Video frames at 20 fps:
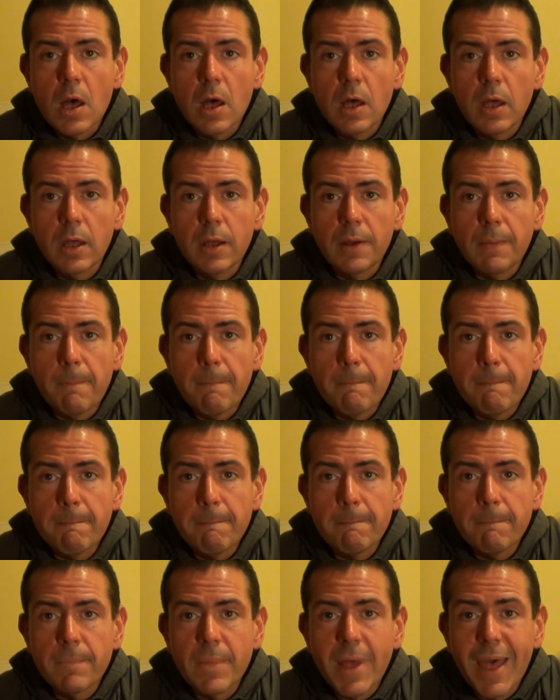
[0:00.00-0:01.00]

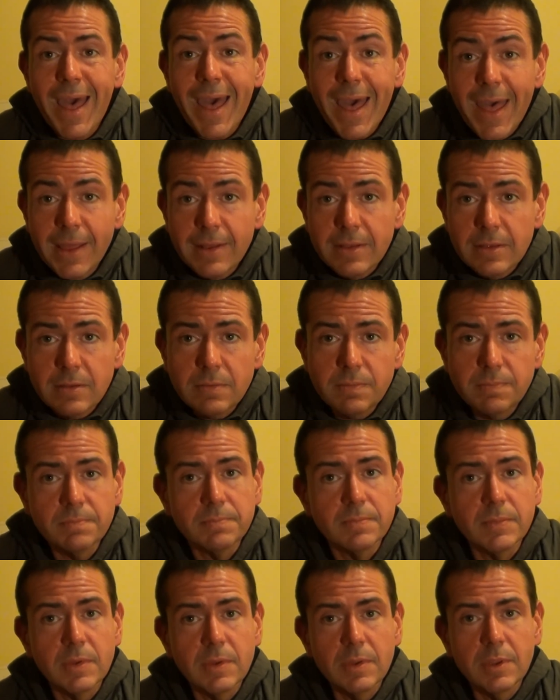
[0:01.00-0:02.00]
And
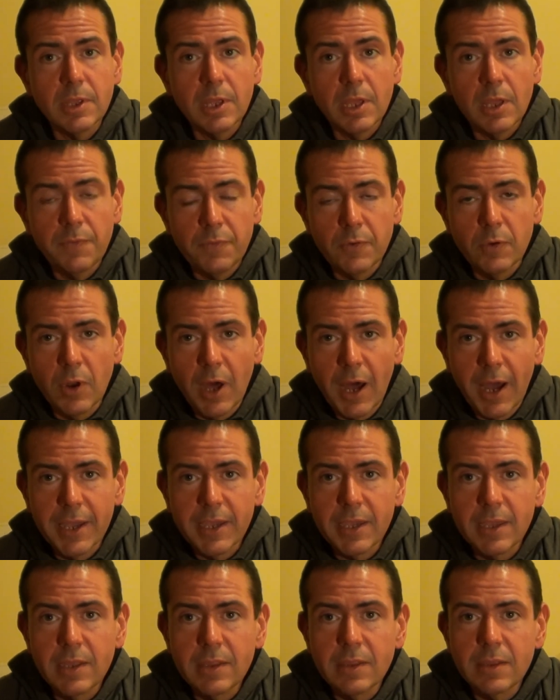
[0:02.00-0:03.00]
if you
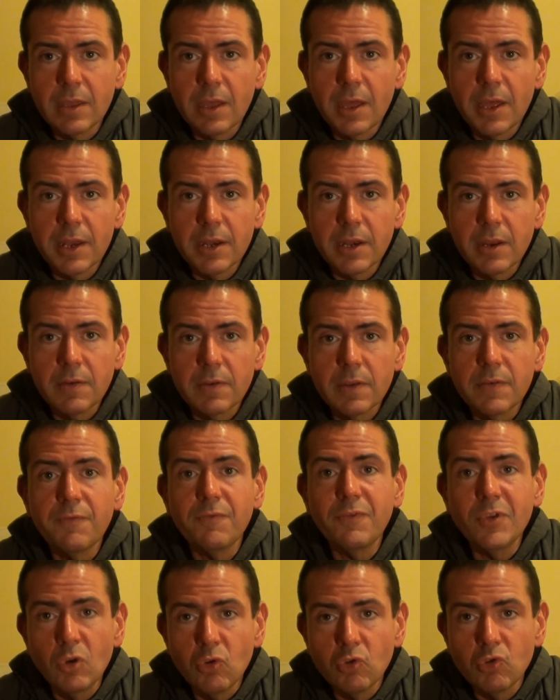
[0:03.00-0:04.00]
like it, and in the
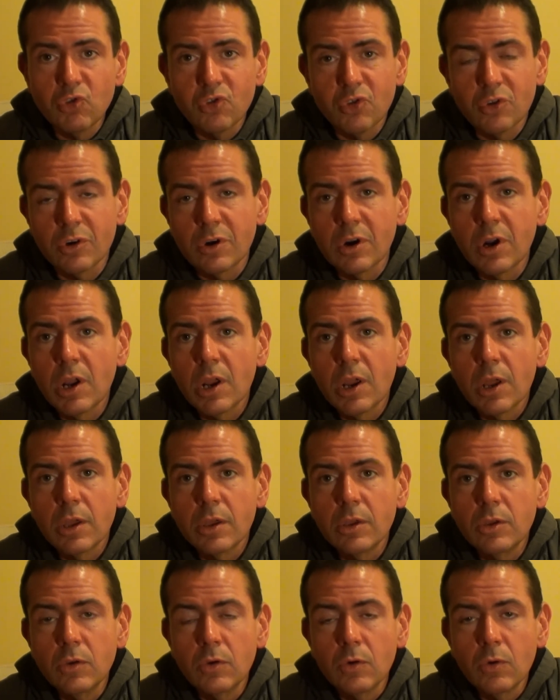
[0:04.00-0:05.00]
future
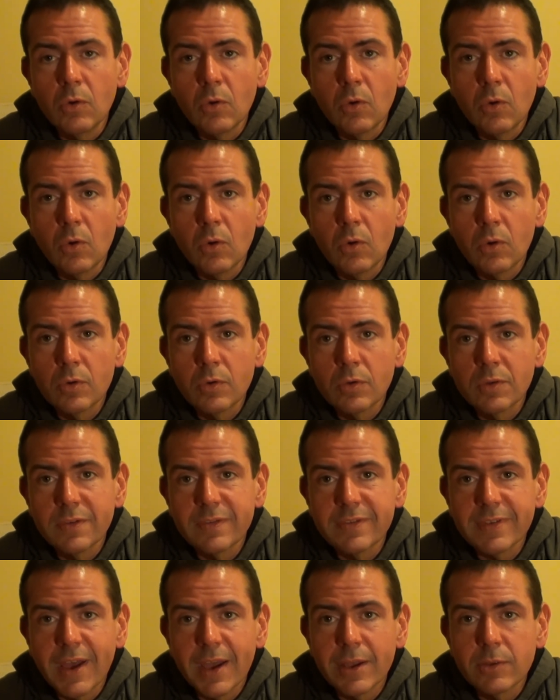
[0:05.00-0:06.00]
you
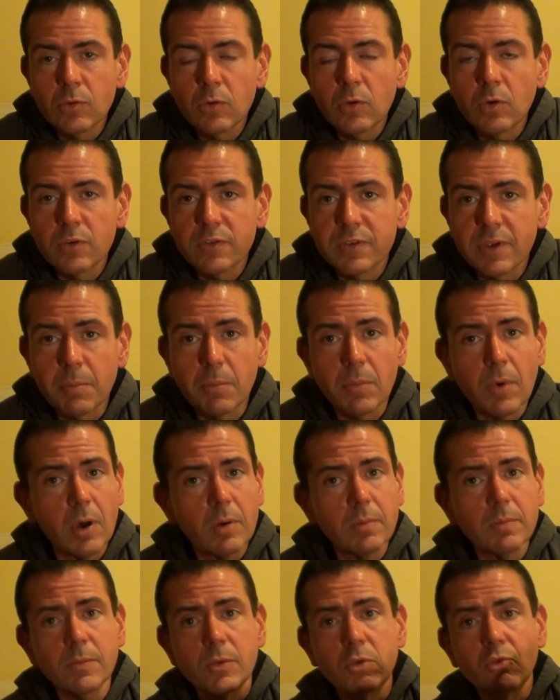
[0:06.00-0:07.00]
decide to go
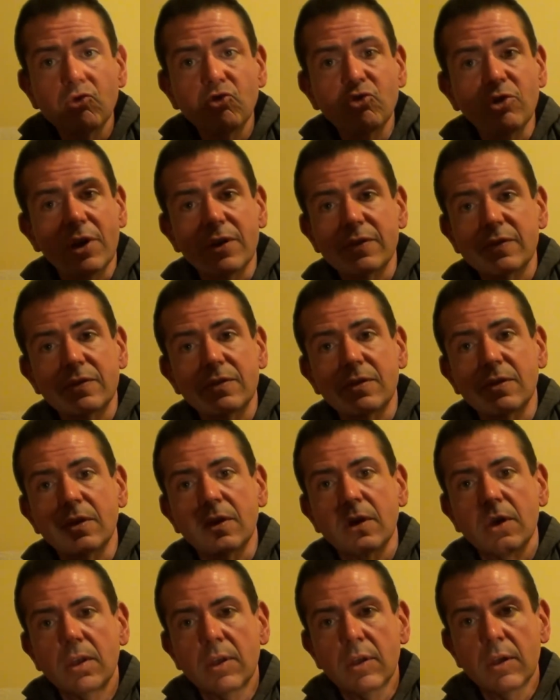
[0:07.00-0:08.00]
Subohm, you just
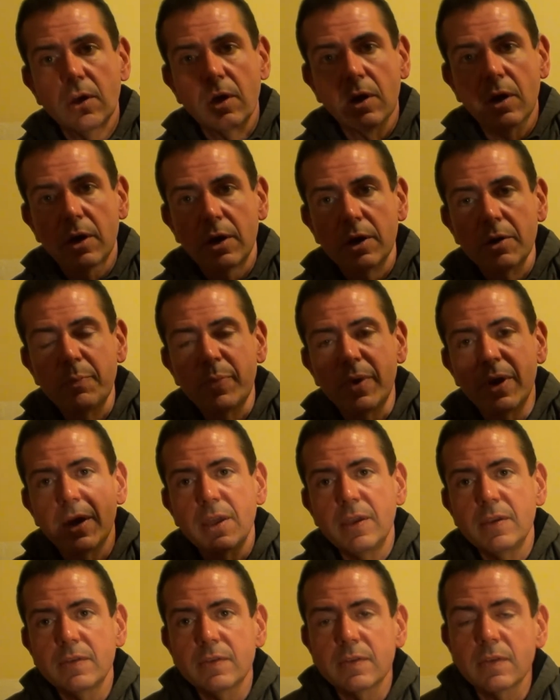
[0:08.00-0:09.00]

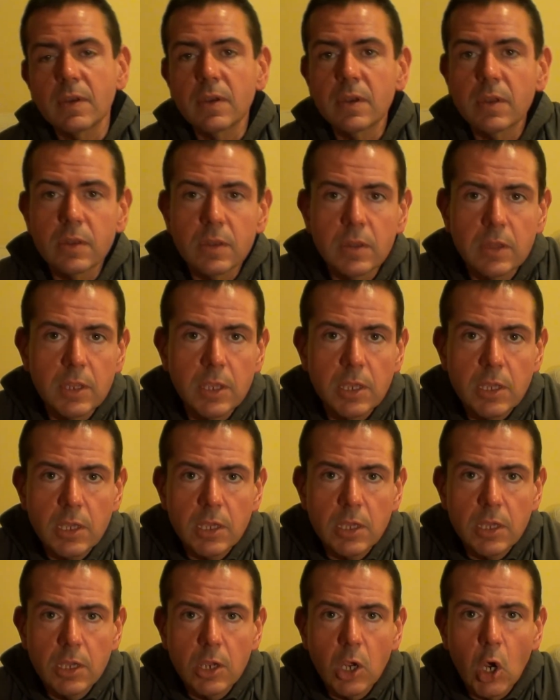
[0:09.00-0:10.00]
replace
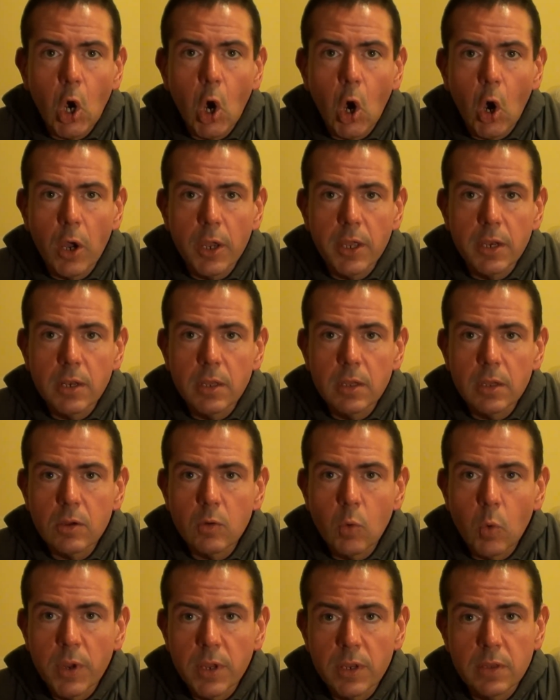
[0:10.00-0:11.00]
the coil
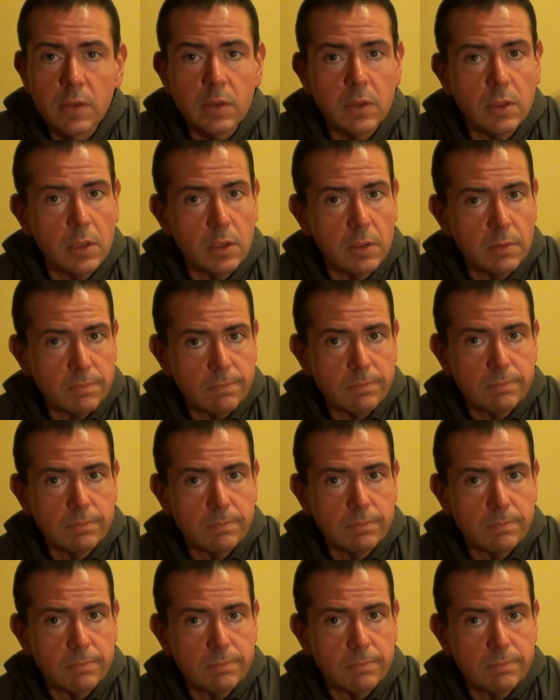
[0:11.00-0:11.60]
with the